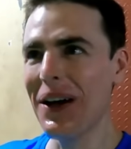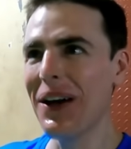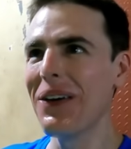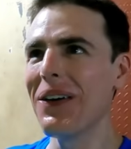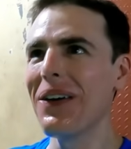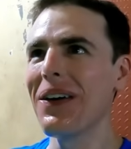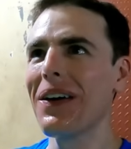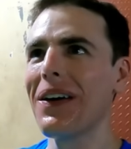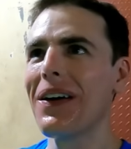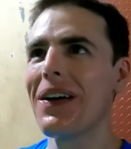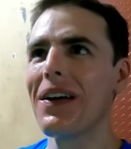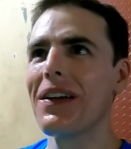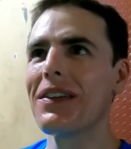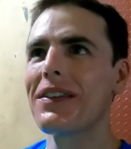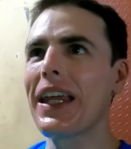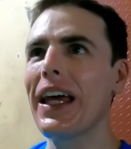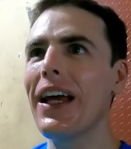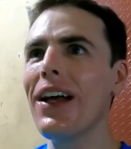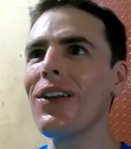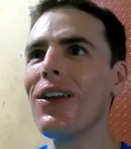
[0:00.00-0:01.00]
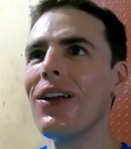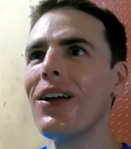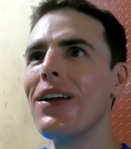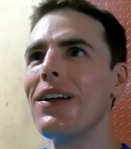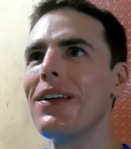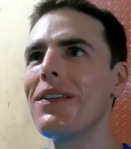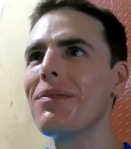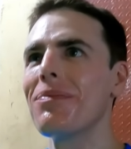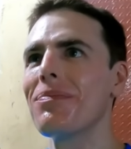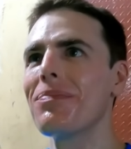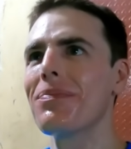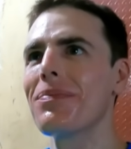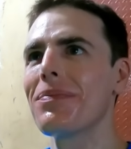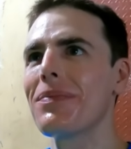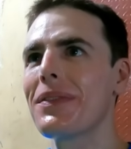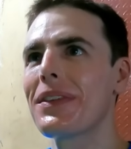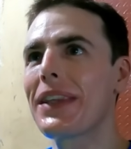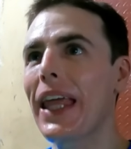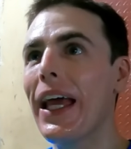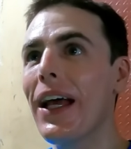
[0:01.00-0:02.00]
me out. Dale.
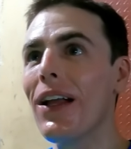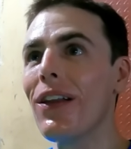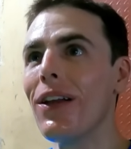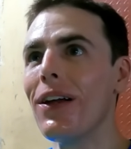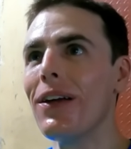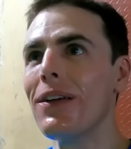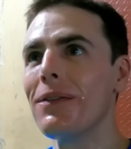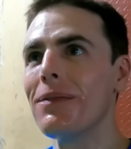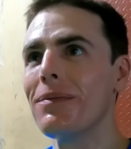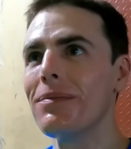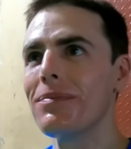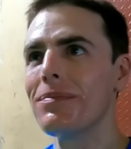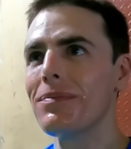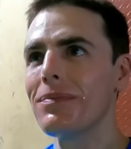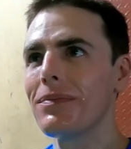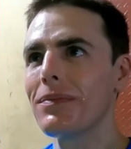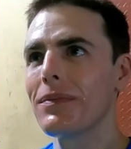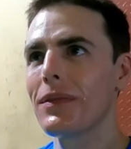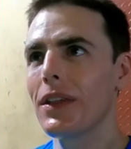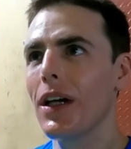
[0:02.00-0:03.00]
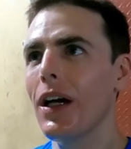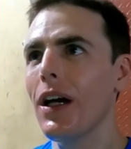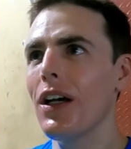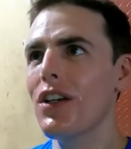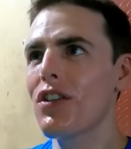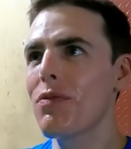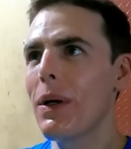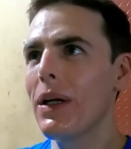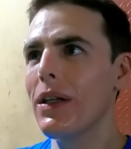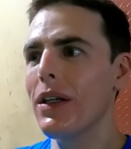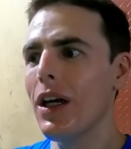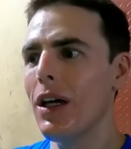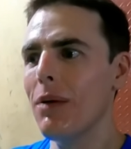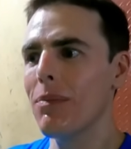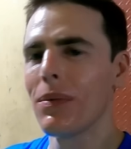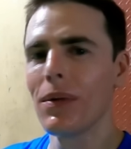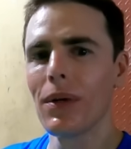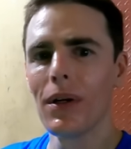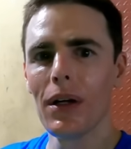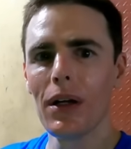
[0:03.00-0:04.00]
Dale. Dale. Yeah, it's my
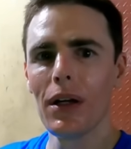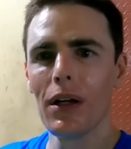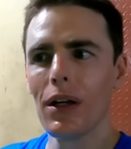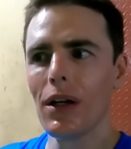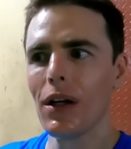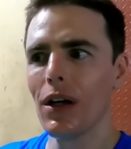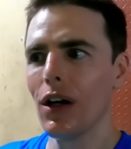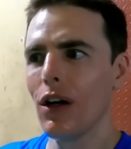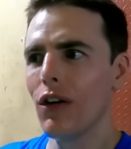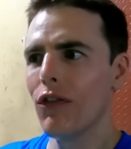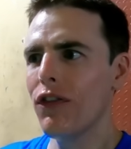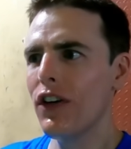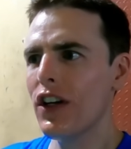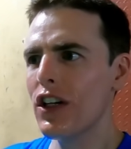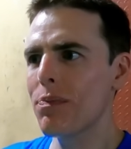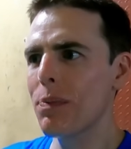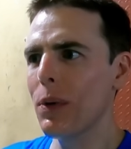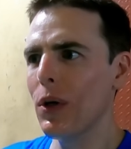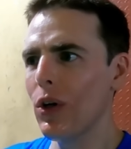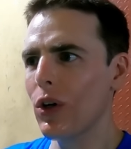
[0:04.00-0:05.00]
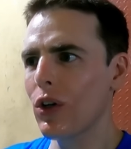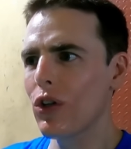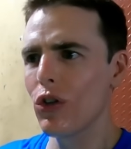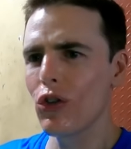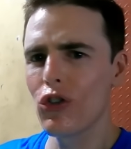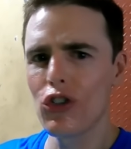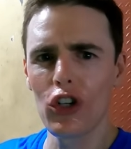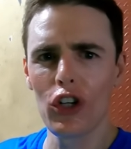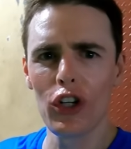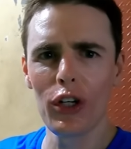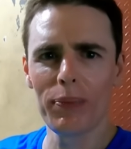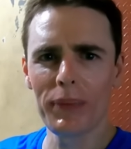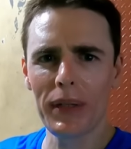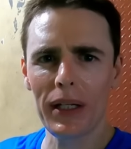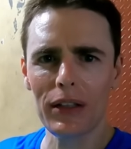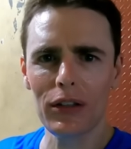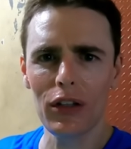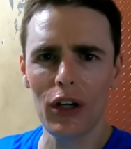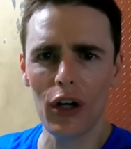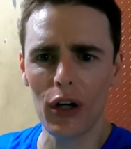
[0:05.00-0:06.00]
name. Facebook, YouTube,
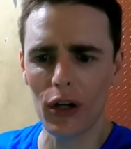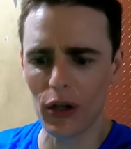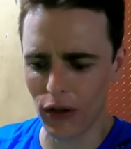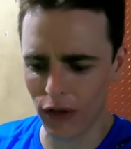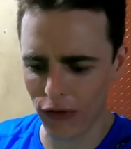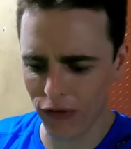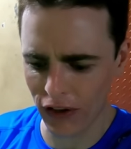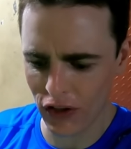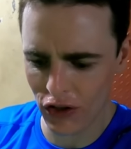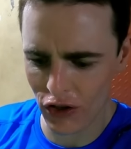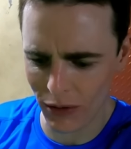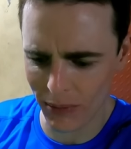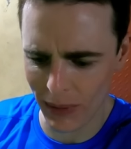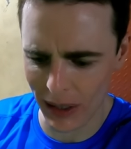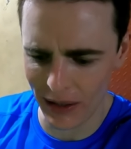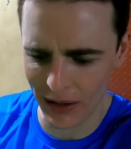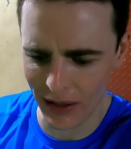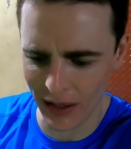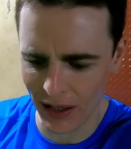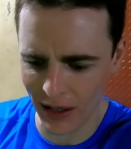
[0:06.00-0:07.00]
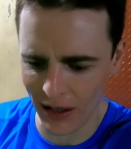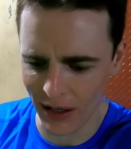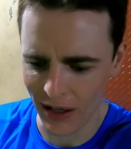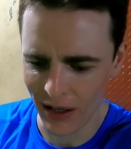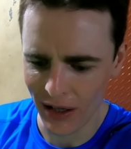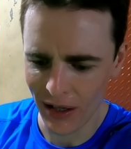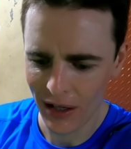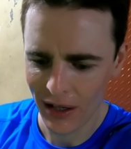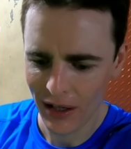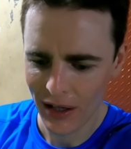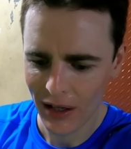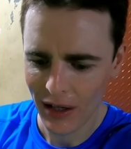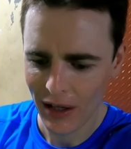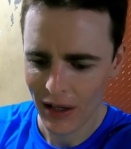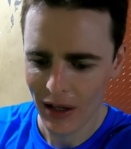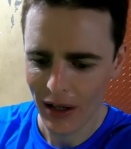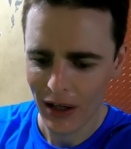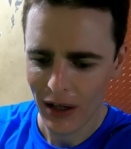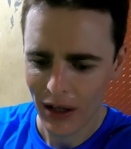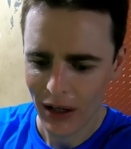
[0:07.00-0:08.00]
TikTok. Find your man there.
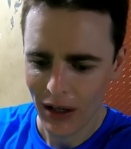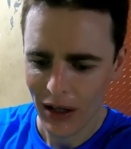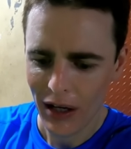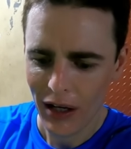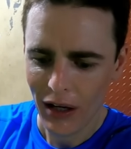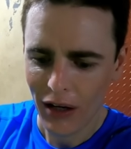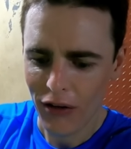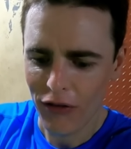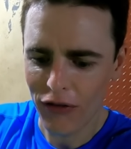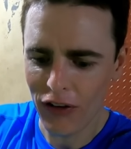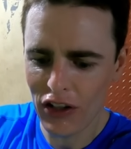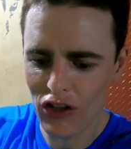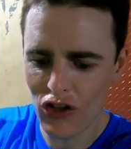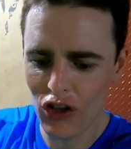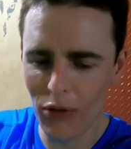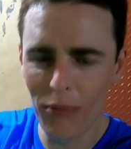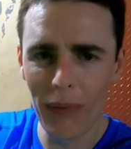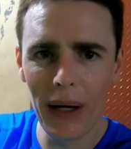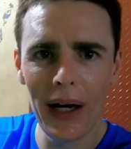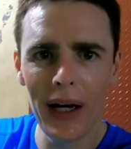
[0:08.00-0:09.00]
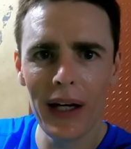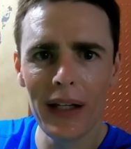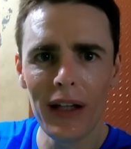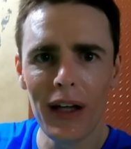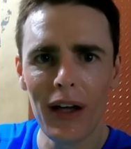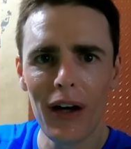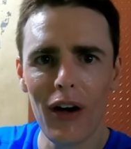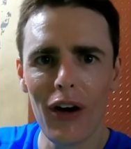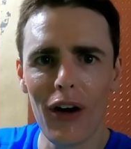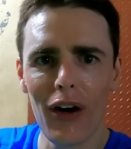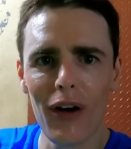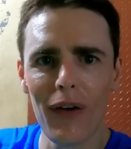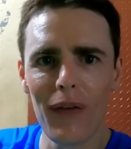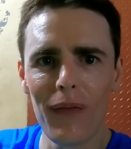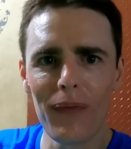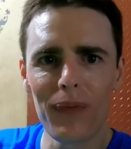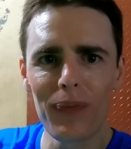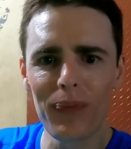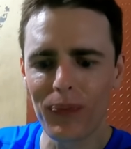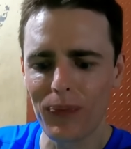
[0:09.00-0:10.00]
Find your man
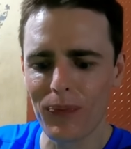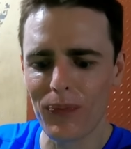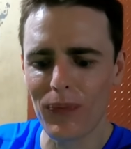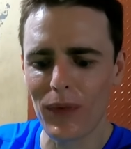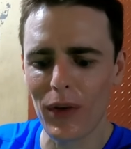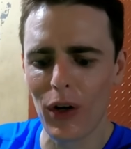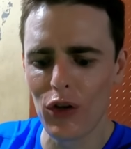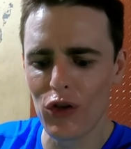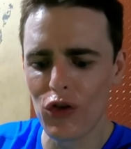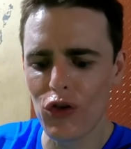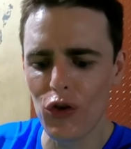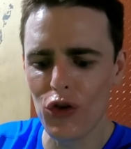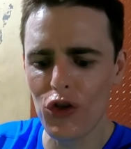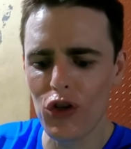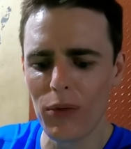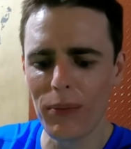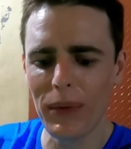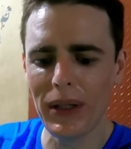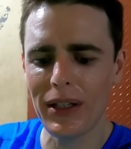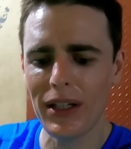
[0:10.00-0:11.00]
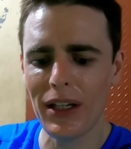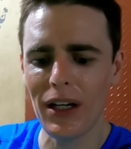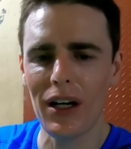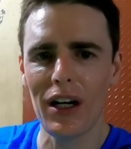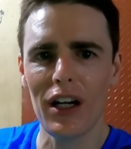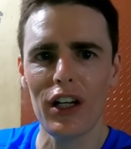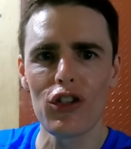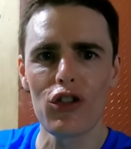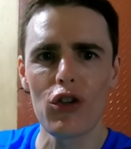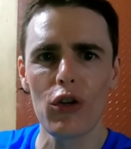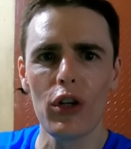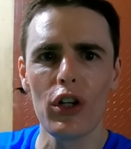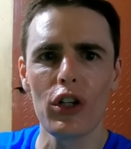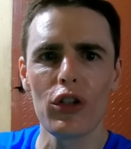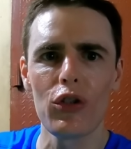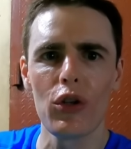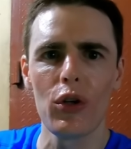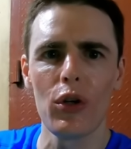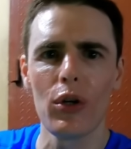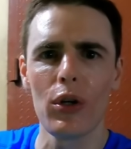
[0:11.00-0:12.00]
on social media
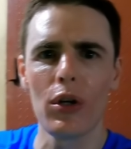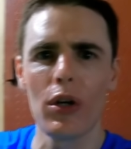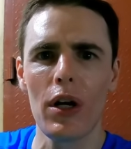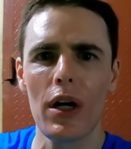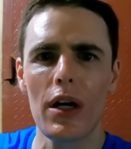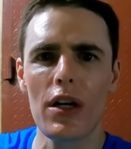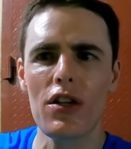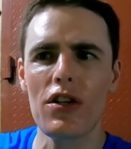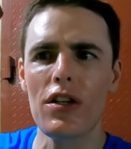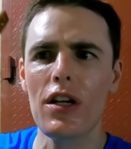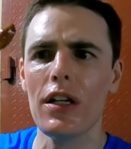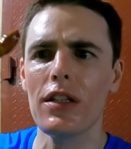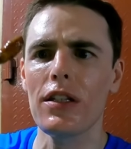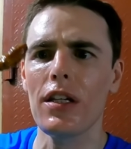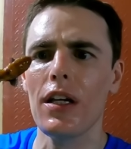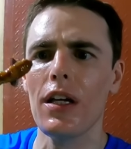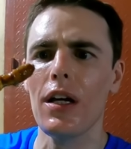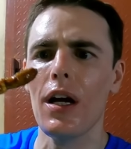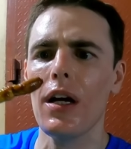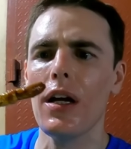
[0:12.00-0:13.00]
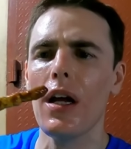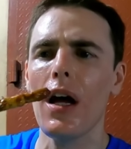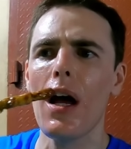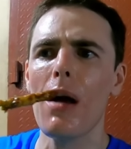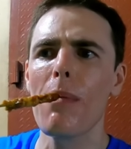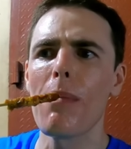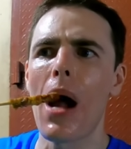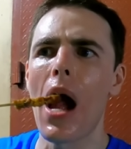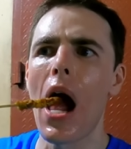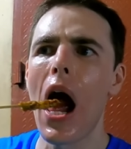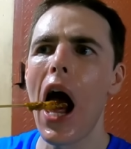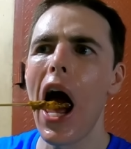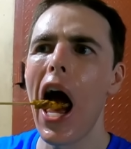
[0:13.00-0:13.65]
enjoying your satay I am.